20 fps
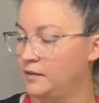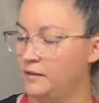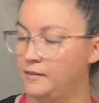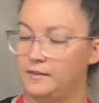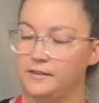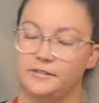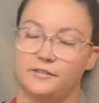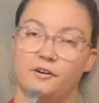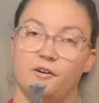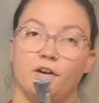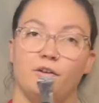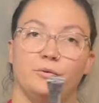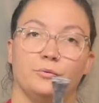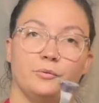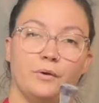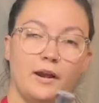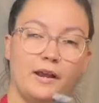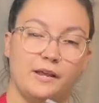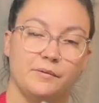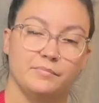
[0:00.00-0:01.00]
These are called
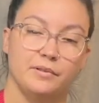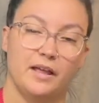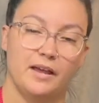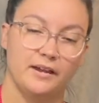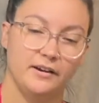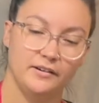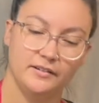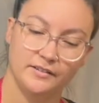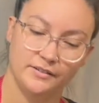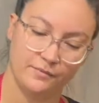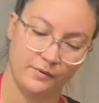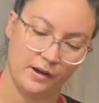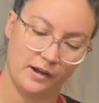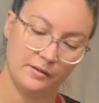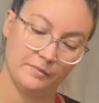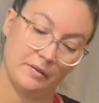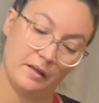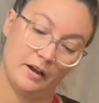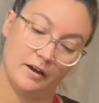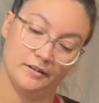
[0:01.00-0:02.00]
running pliers.
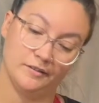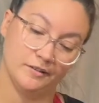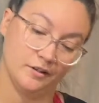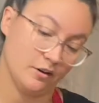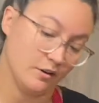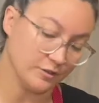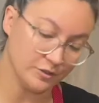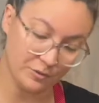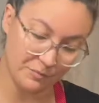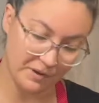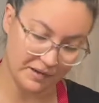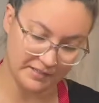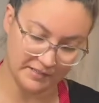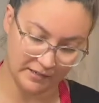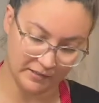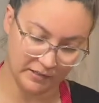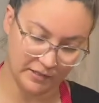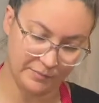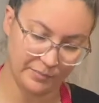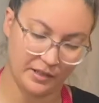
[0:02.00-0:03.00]
Running pliers are also
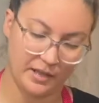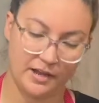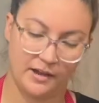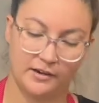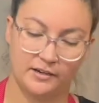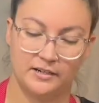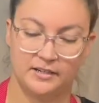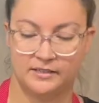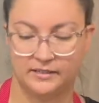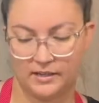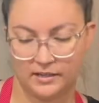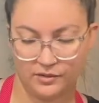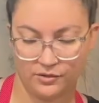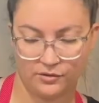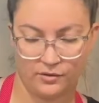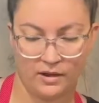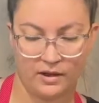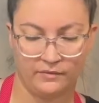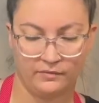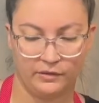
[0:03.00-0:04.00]
basically pliers. They do
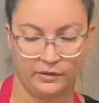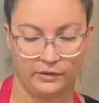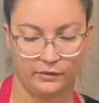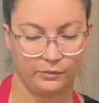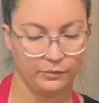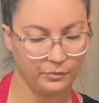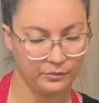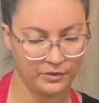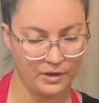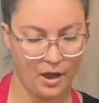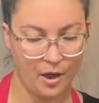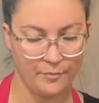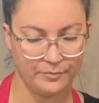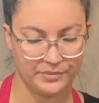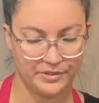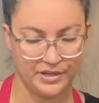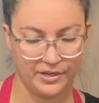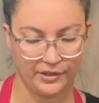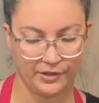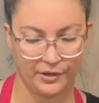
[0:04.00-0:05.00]
have little
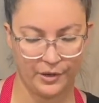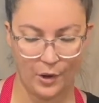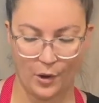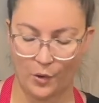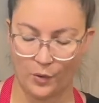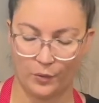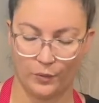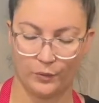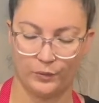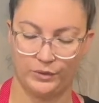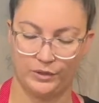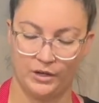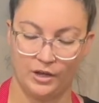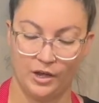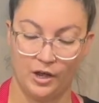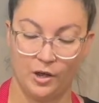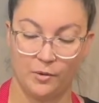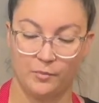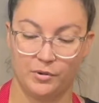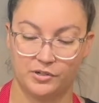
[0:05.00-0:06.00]
silicone
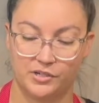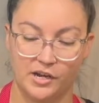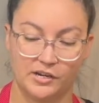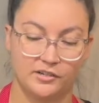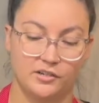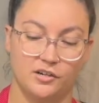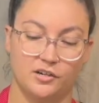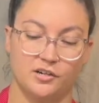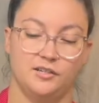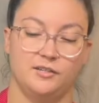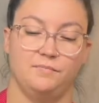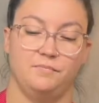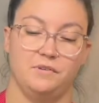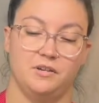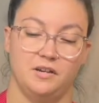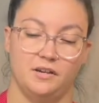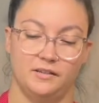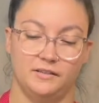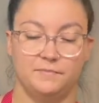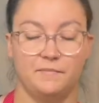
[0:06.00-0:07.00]
protectors
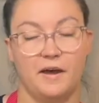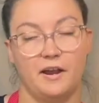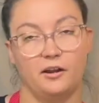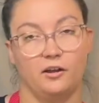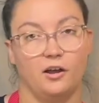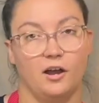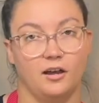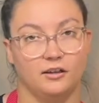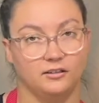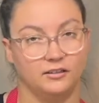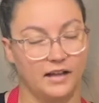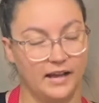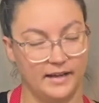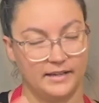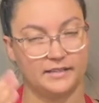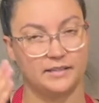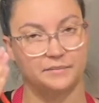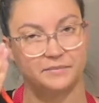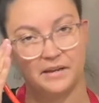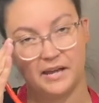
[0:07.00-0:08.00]
because metal on
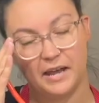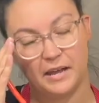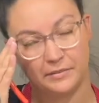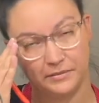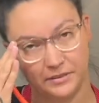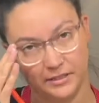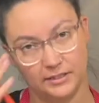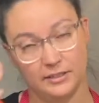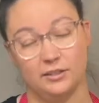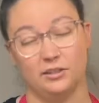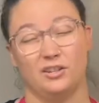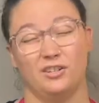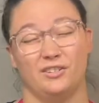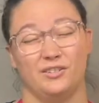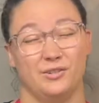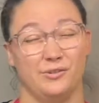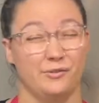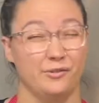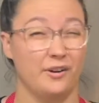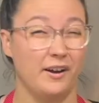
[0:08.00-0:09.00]
glass sometimes is a little
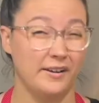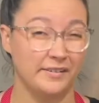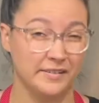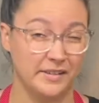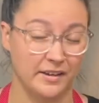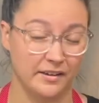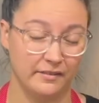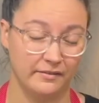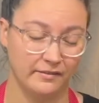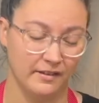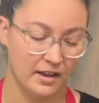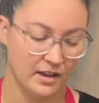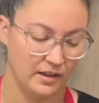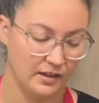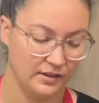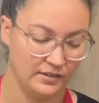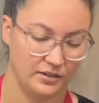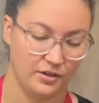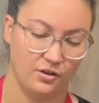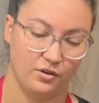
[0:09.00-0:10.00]
too aggressive,
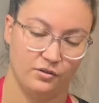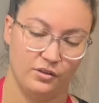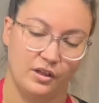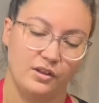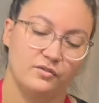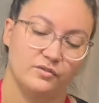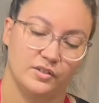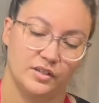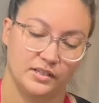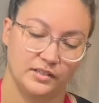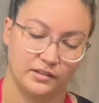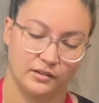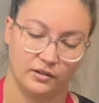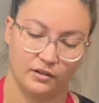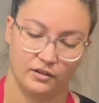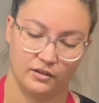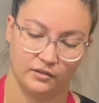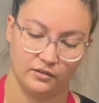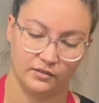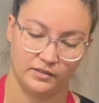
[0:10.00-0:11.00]
so they use these
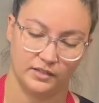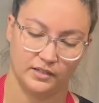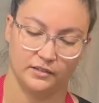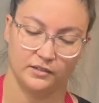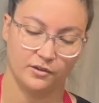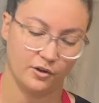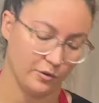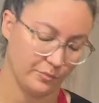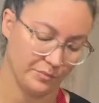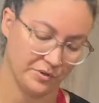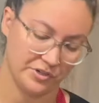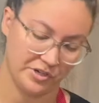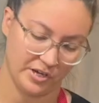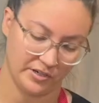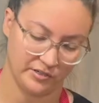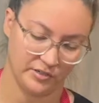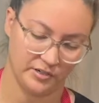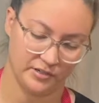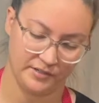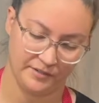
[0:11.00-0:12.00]
little silicone
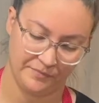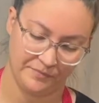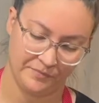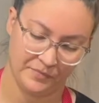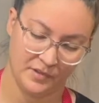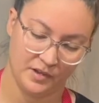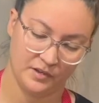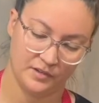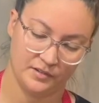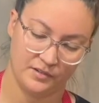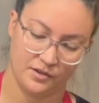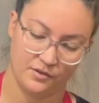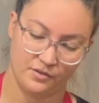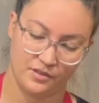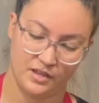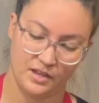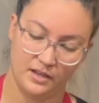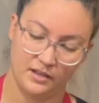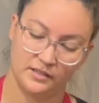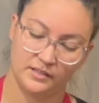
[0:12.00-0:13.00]
protectors. So
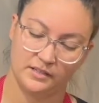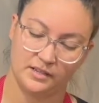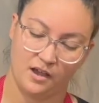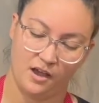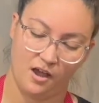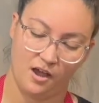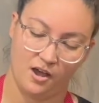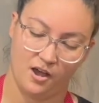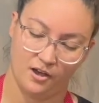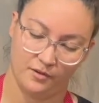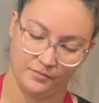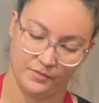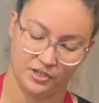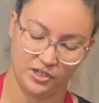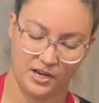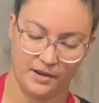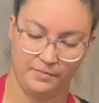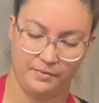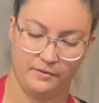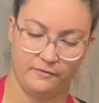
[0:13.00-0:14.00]
these, the
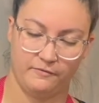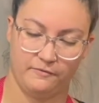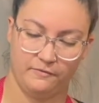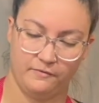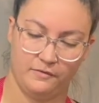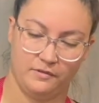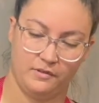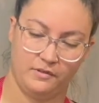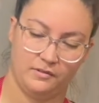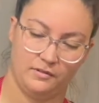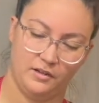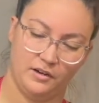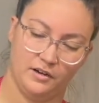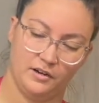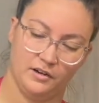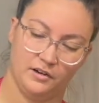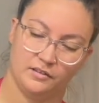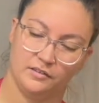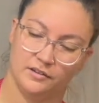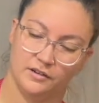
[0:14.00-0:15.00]
shape of,
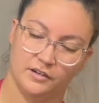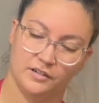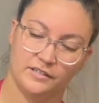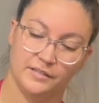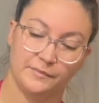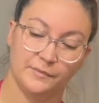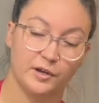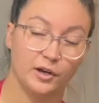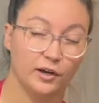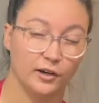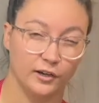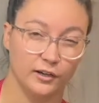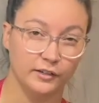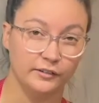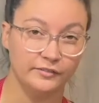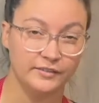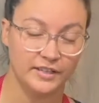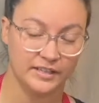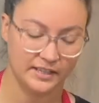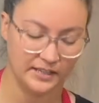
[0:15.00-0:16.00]
there is some
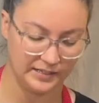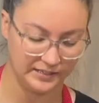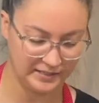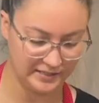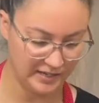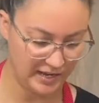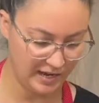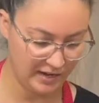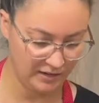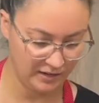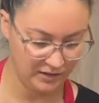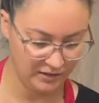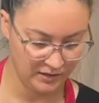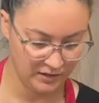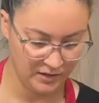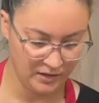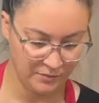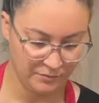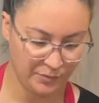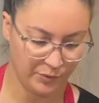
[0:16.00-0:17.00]
curve to the inside,
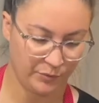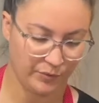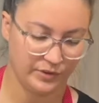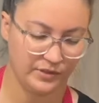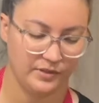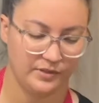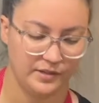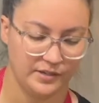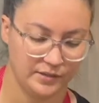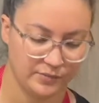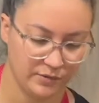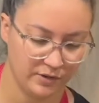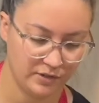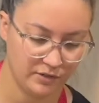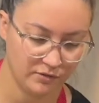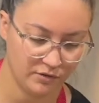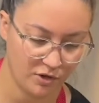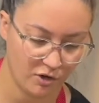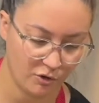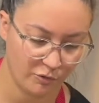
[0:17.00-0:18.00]
but this one
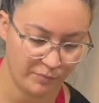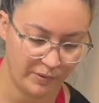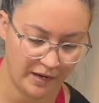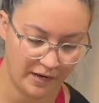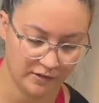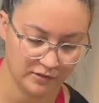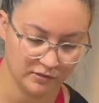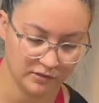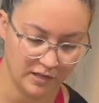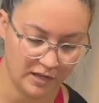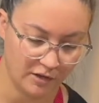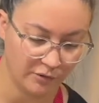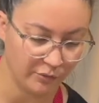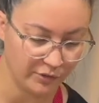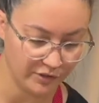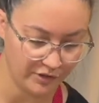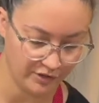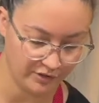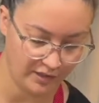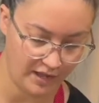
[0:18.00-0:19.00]
you go parallel
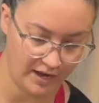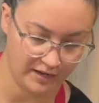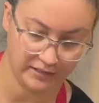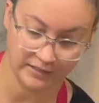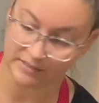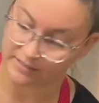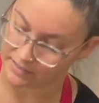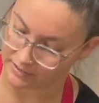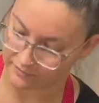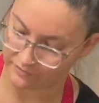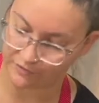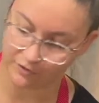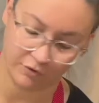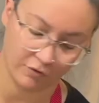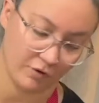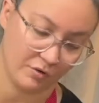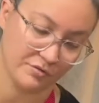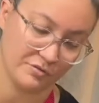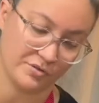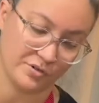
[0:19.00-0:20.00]
with your line instead of the
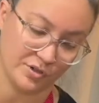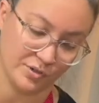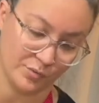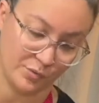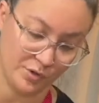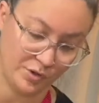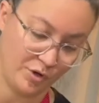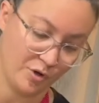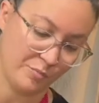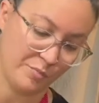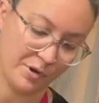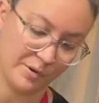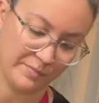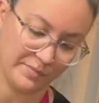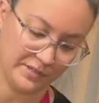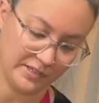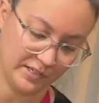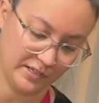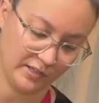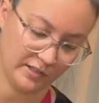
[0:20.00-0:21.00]
grozers where you go
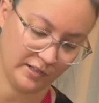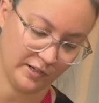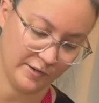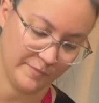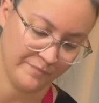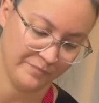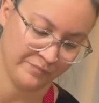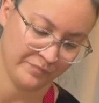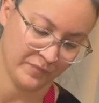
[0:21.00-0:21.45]
perpendicular.